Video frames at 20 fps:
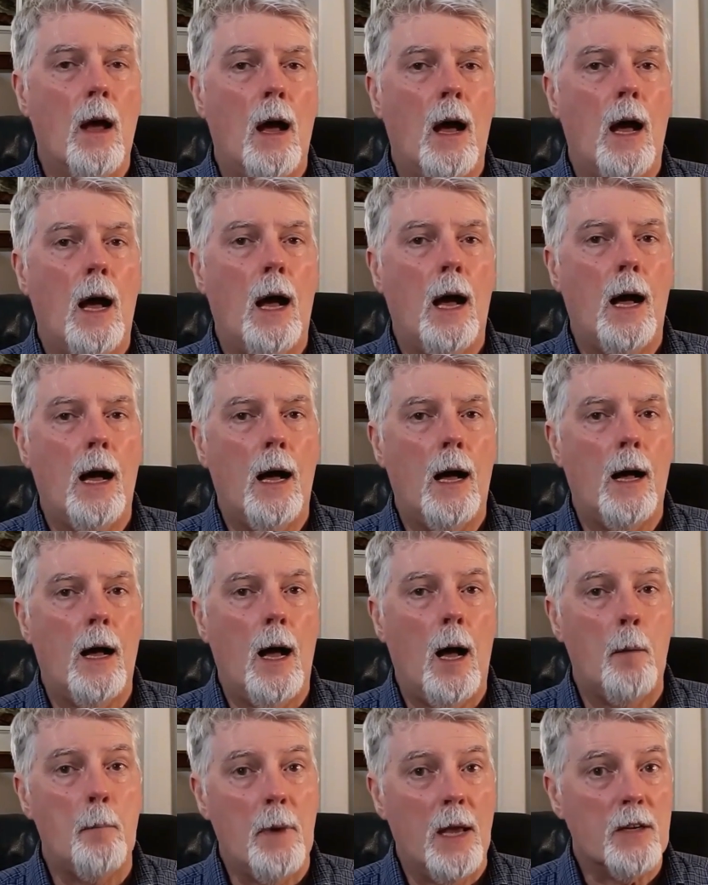
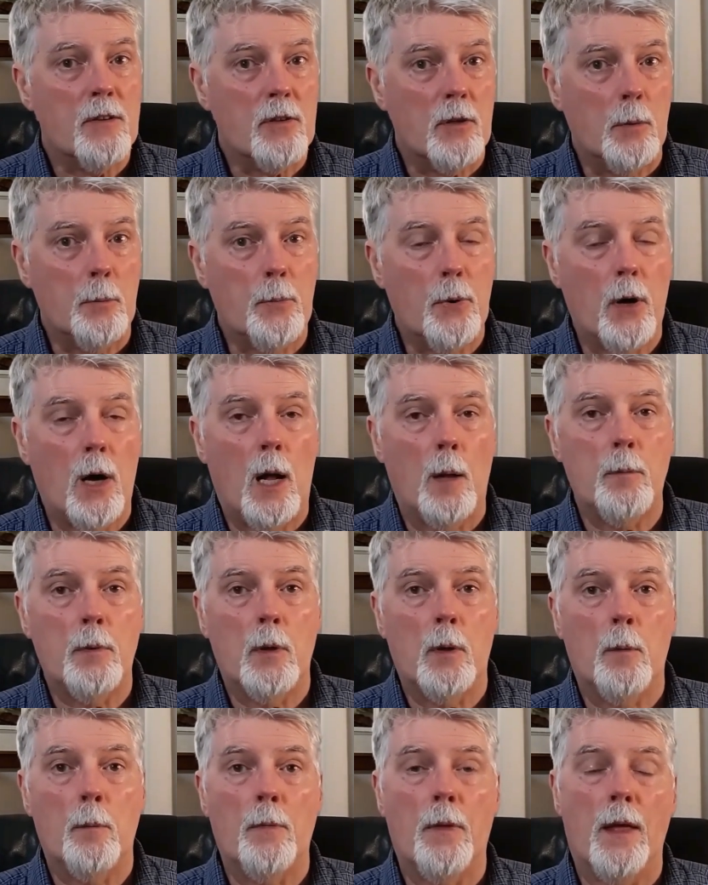a mental
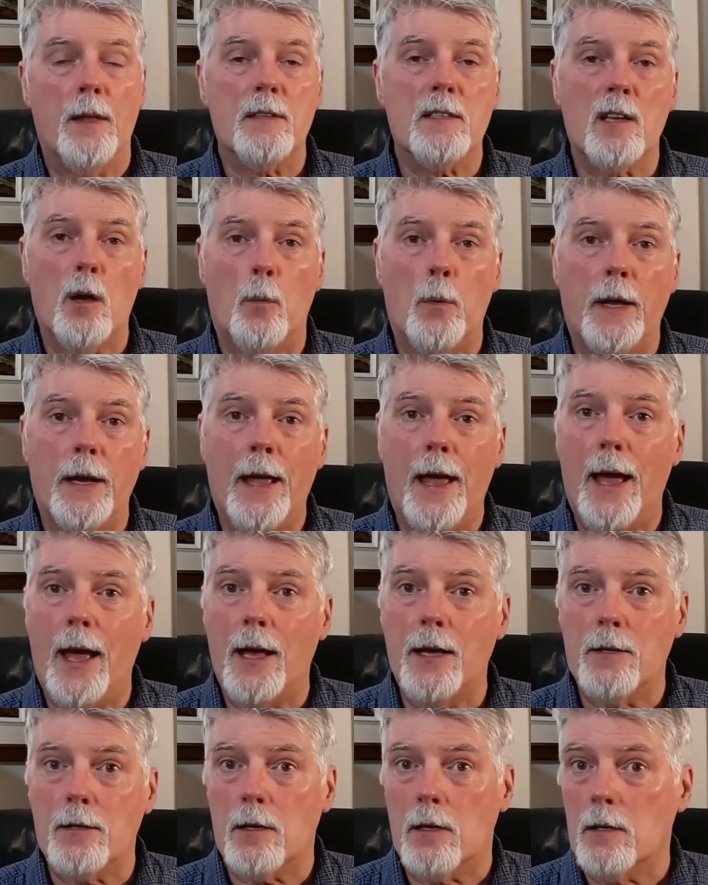problem that someone
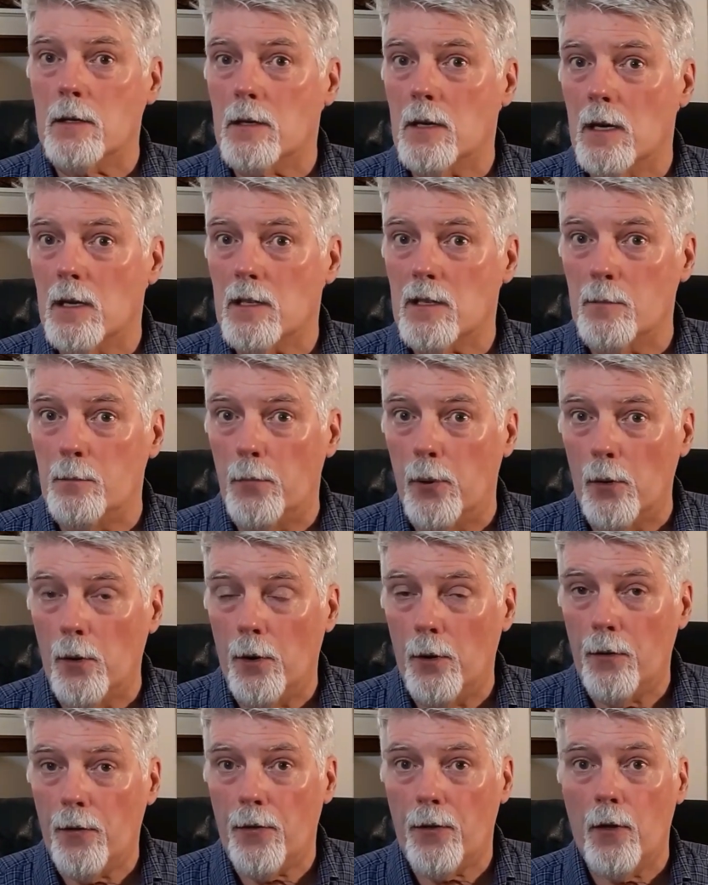has since
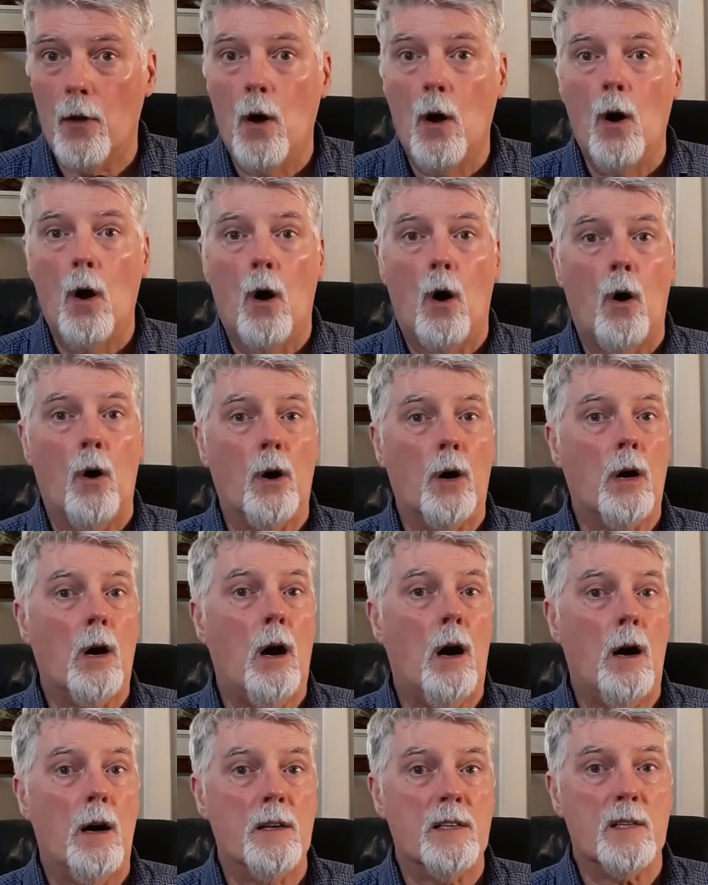birth, or
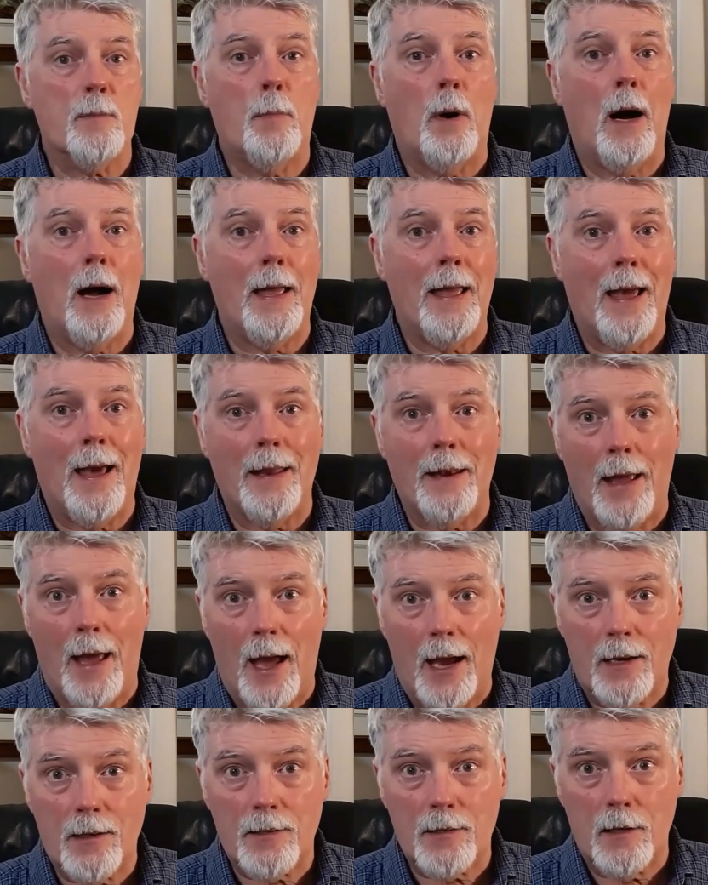caused by an
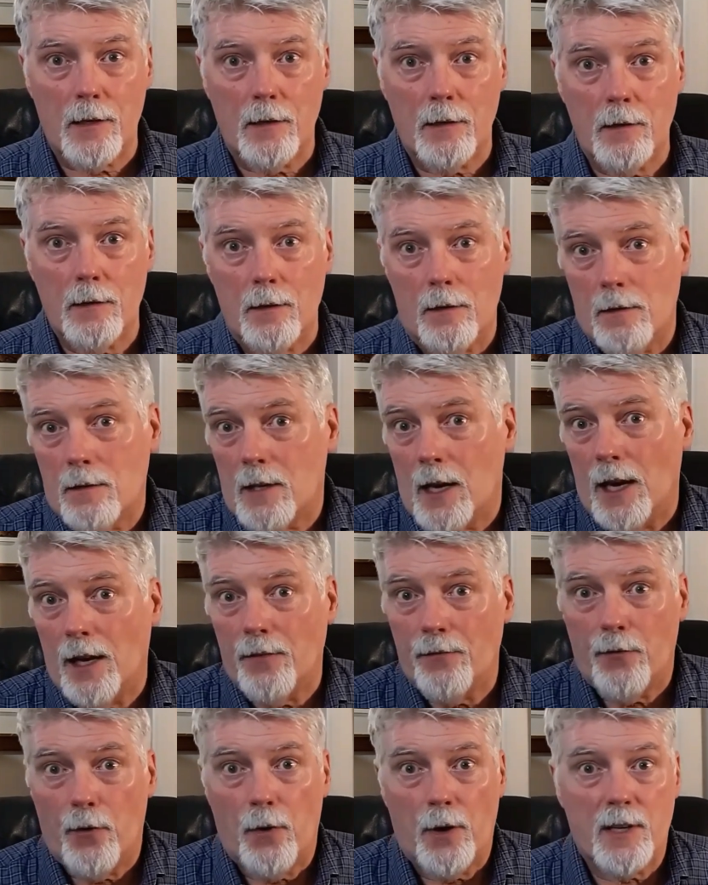accident, say,
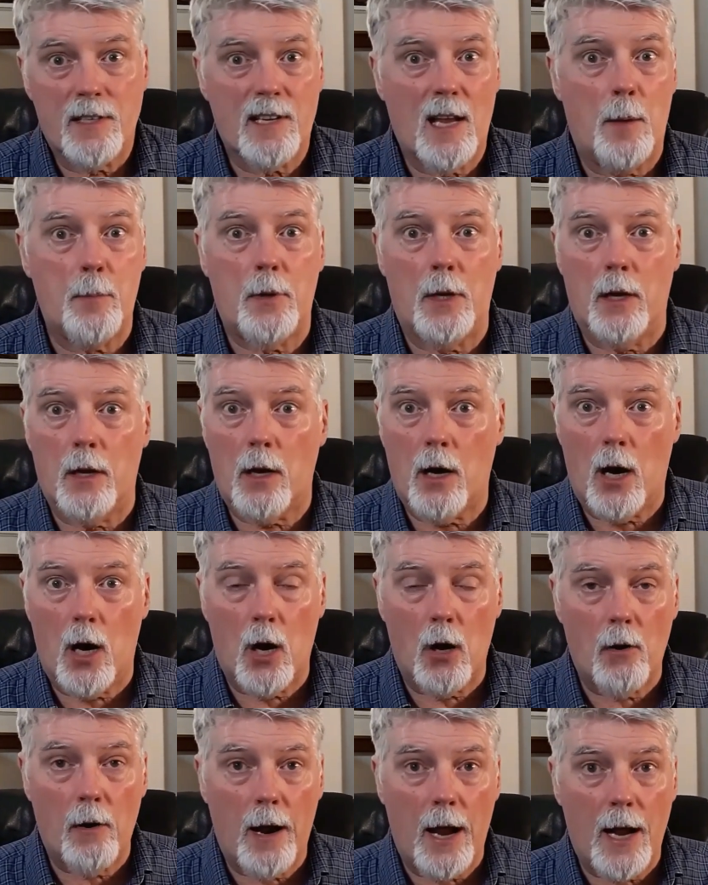for example, a
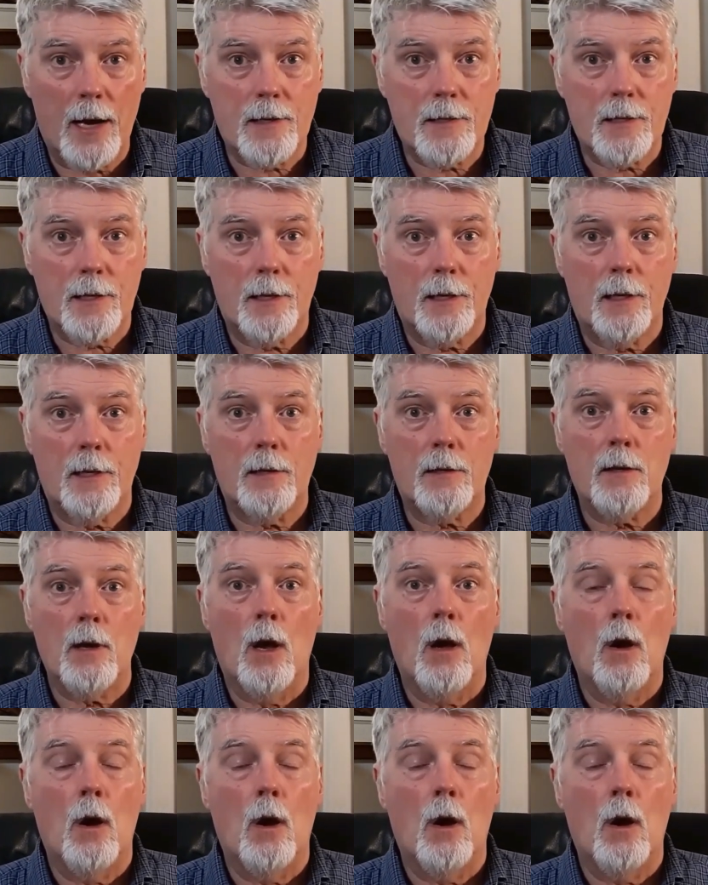car accident,